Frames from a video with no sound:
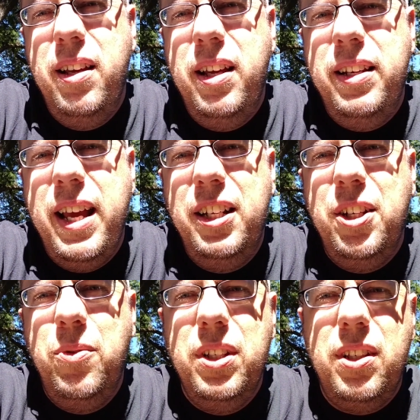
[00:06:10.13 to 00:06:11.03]

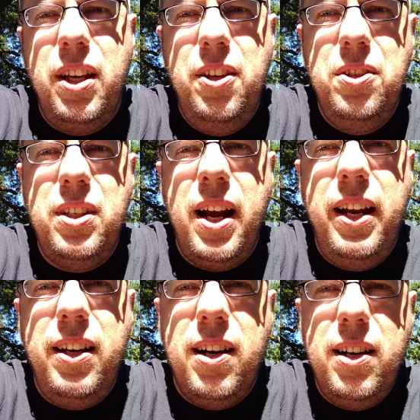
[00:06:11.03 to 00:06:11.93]
intention was to use
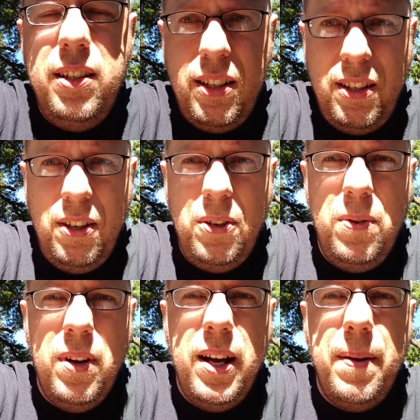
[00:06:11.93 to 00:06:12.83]
Tiny Cards
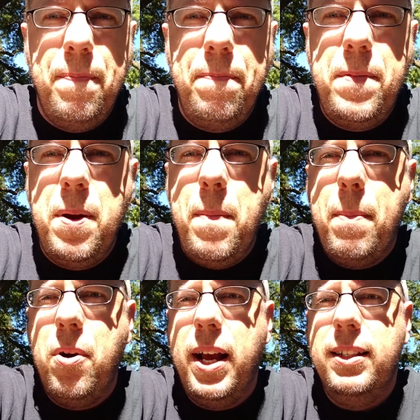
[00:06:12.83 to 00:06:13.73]
to
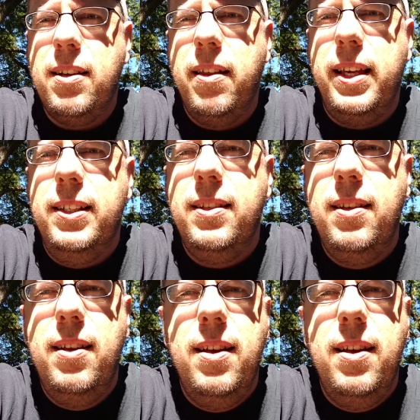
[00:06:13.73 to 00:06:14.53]
memorize all these